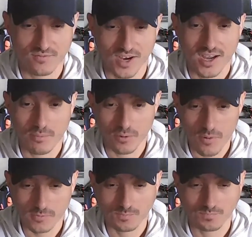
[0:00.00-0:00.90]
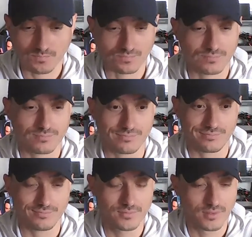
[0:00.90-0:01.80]
viable,
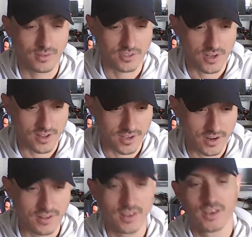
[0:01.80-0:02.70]
let's try that again.